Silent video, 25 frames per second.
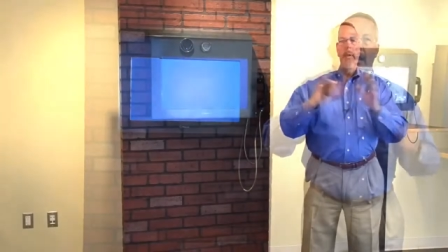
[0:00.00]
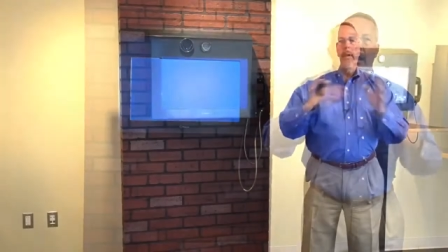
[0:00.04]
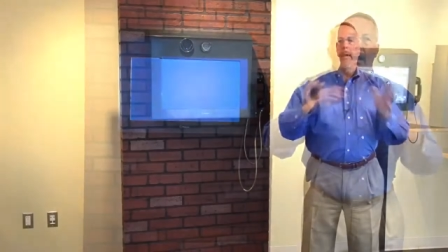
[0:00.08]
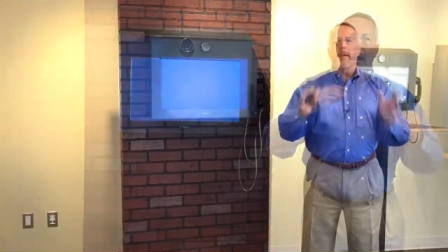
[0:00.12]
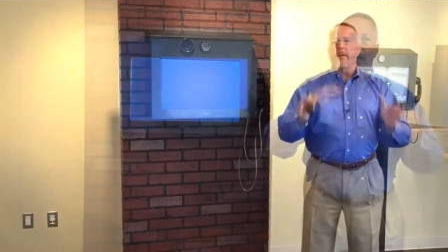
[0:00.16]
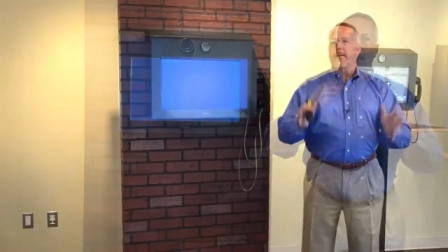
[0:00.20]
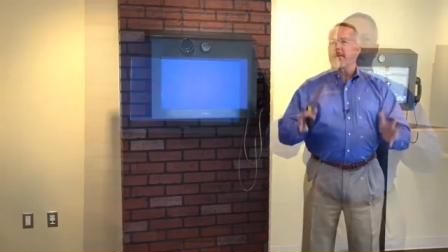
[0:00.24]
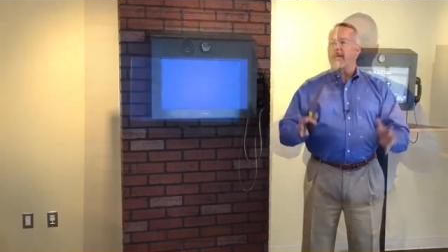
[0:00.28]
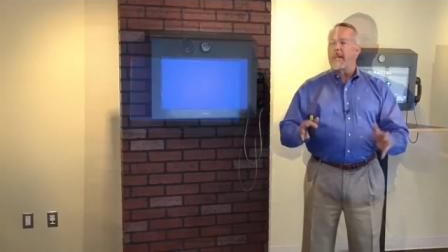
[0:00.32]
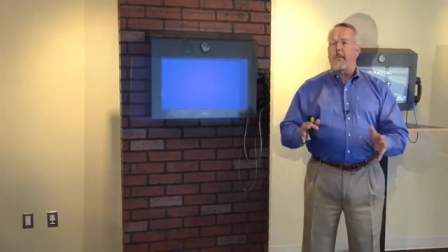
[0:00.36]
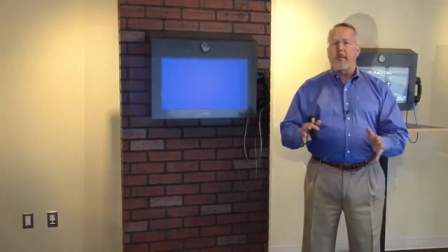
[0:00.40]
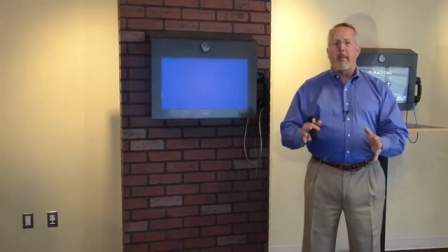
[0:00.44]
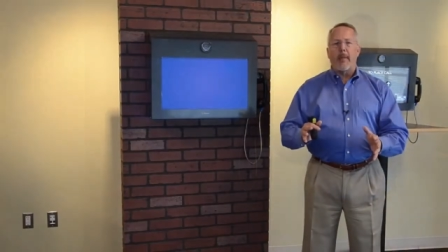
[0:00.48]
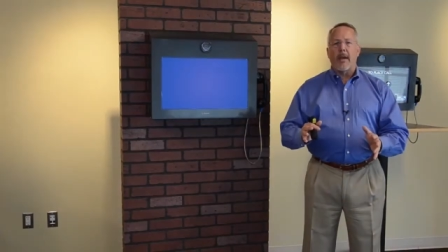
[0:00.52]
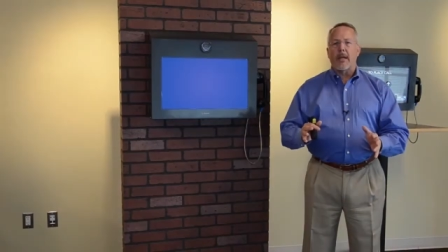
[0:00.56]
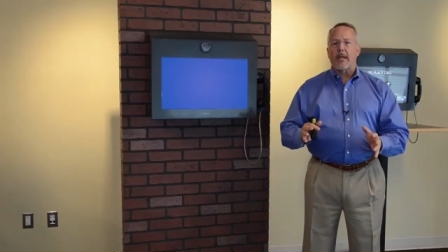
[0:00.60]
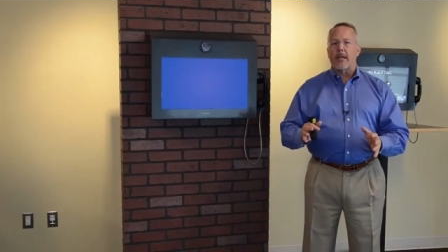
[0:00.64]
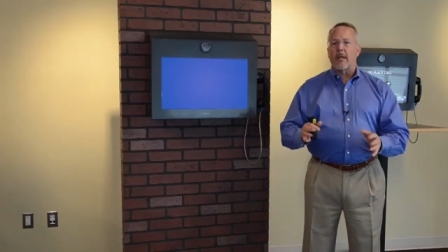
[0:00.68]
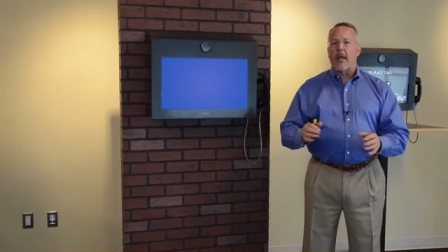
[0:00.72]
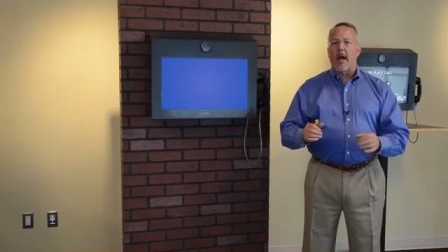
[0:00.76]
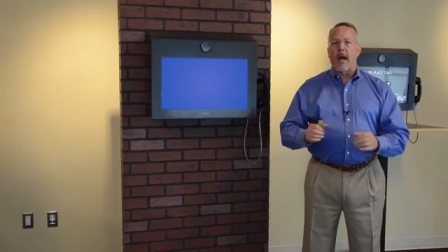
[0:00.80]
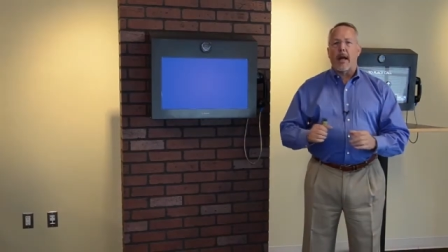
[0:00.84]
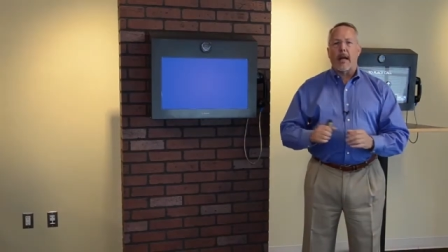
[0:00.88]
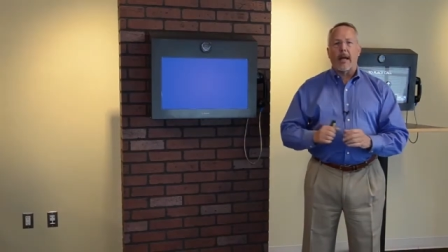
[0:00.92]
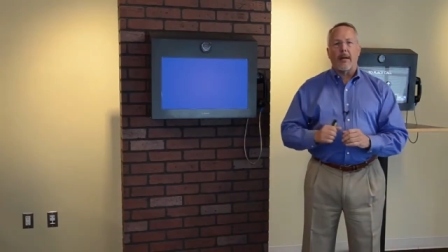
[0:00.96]
Biggest and
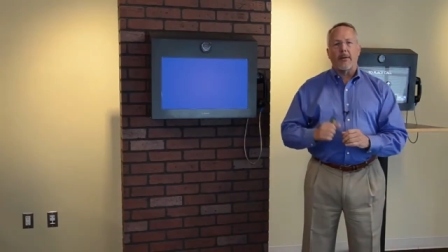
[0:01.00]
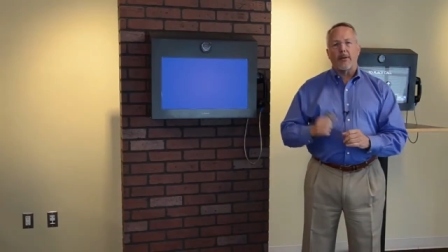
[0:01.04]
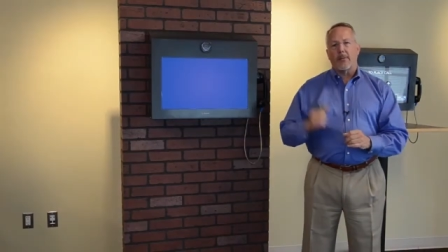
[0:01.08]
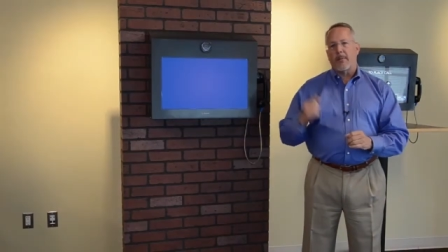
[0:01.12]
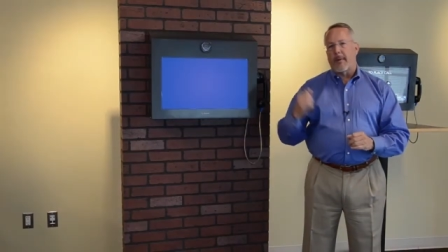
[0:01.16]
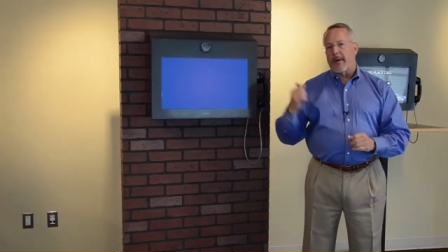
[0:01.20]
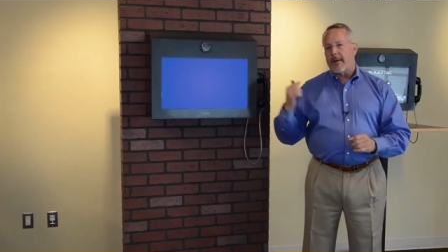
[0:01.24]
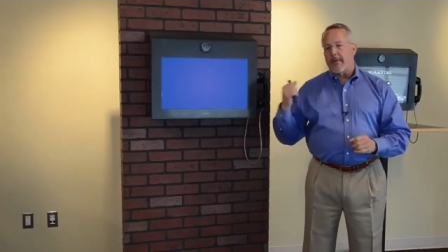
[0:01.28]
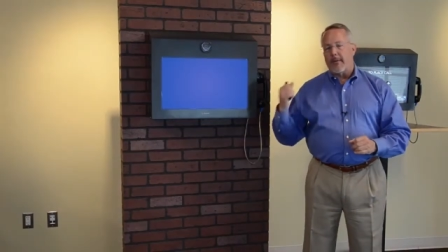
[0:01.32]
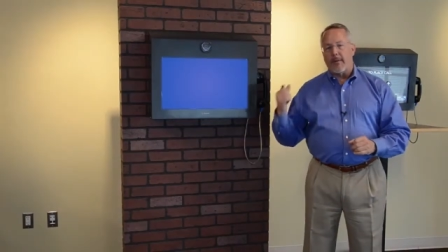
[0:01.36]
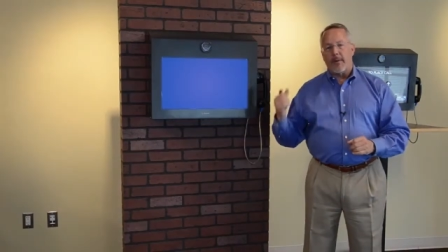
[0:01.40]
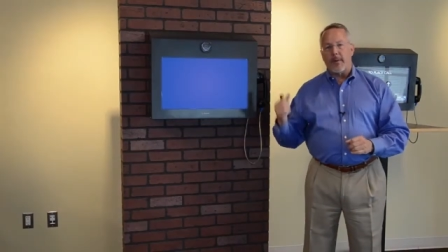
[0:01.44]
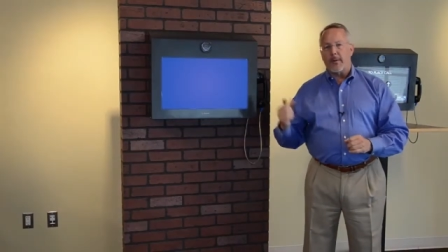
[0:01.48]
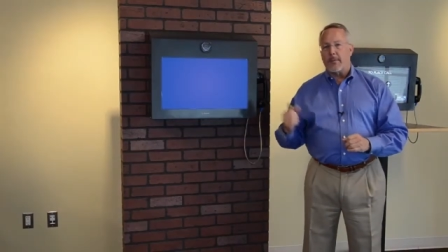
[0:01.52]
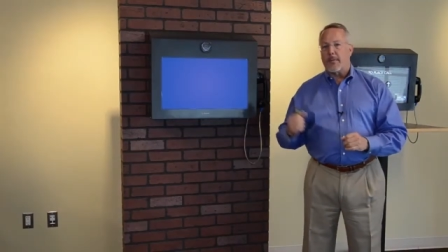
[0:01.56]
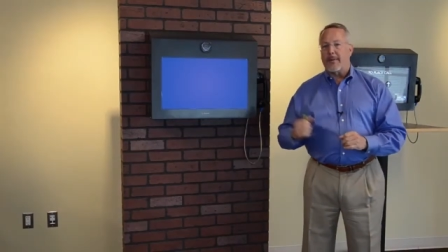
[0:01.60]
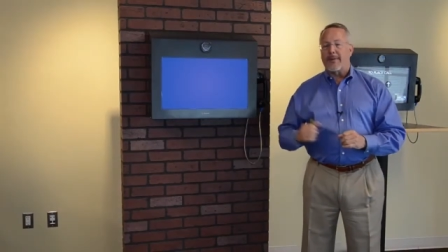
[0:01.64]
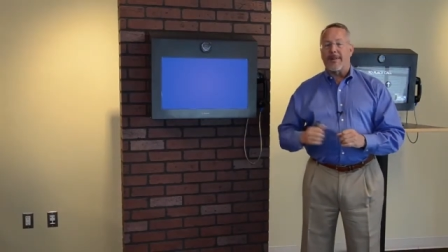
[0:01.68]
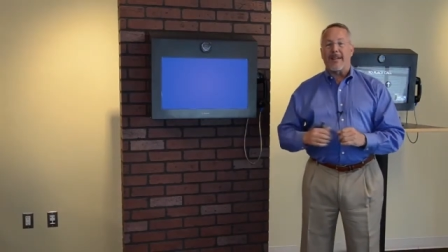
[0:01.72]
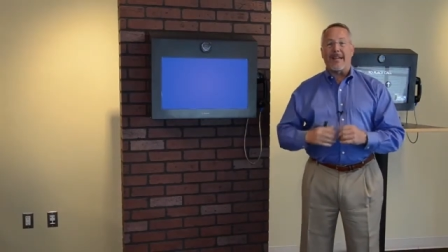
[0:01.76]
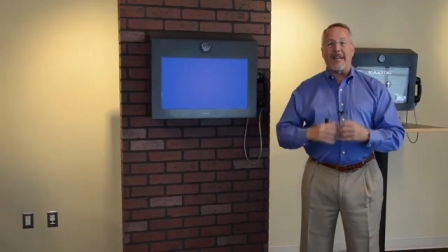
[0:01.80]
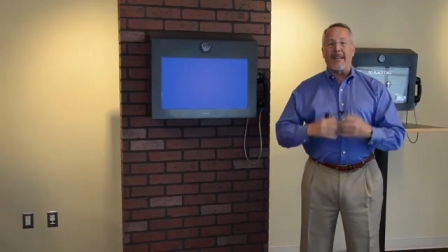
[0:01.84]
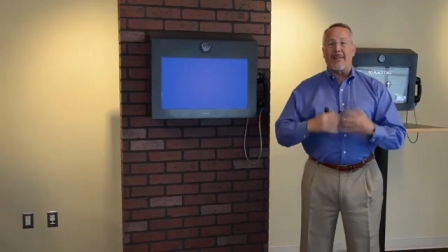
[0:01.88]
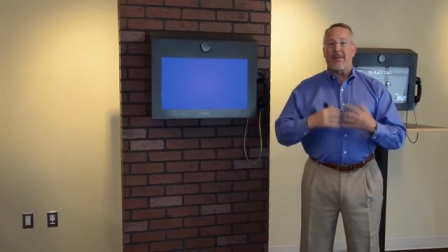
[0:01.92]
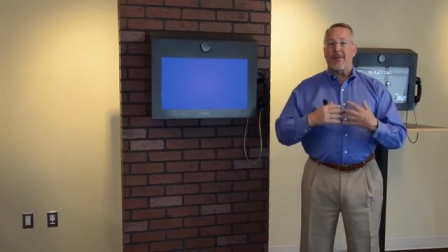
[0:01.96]
best lockout spec for this
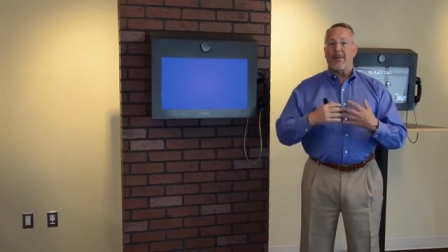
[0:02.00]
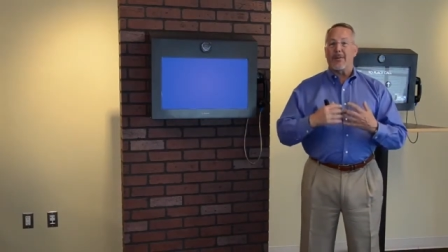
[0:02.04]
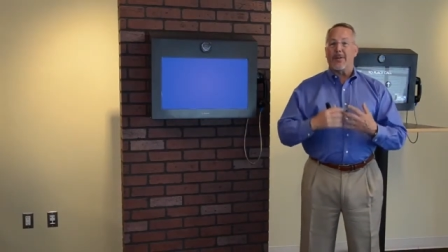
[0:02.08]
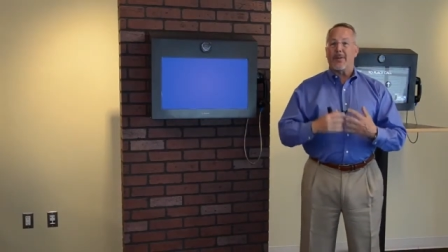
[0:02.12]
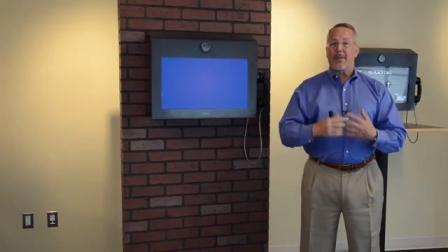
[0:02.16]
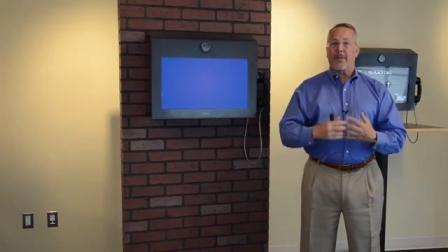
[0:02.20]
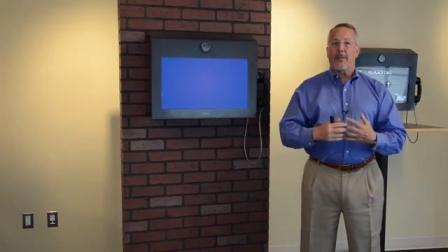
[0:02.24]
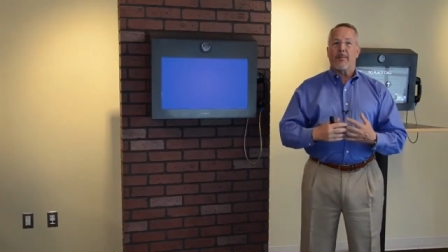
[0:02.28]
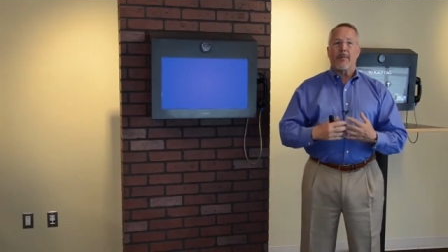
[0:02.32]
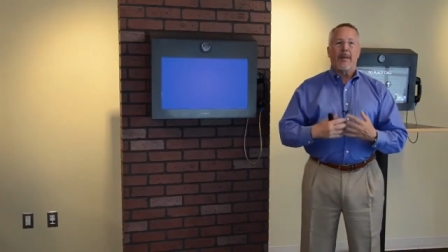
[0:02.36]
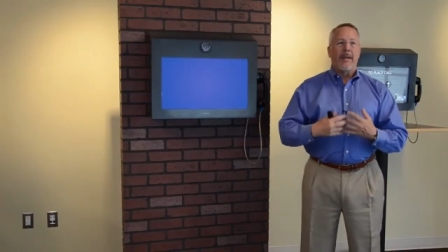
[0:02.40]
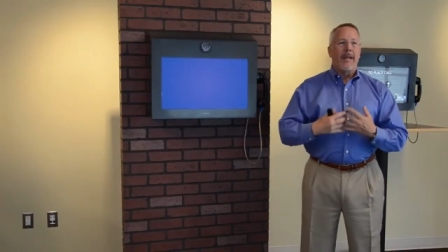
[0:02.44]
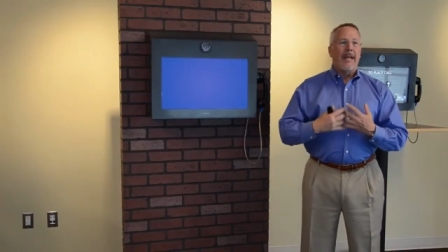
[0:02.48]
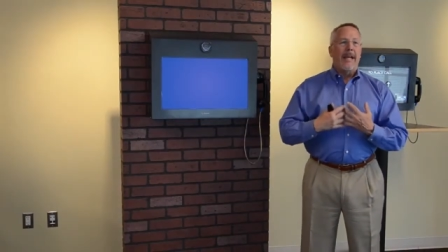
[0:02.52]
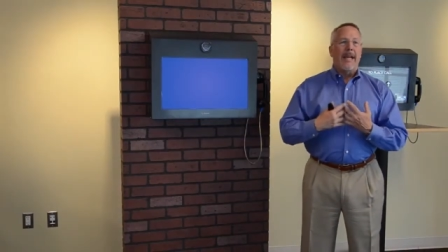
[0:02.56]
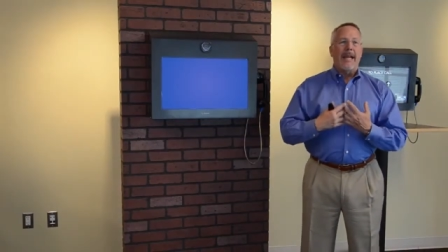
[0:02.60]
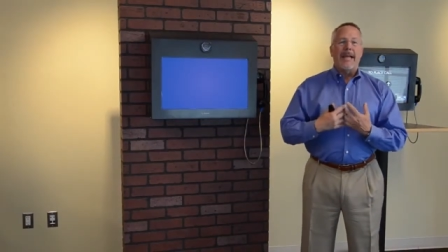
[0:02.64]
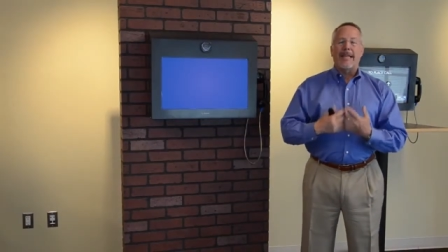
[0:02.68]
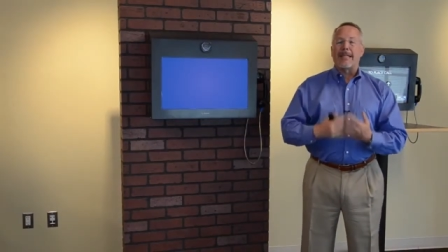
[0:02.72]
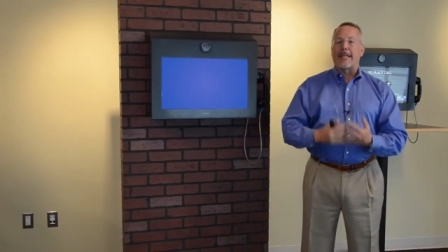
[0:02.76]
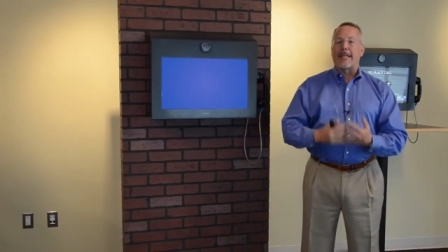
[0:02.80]
particular system has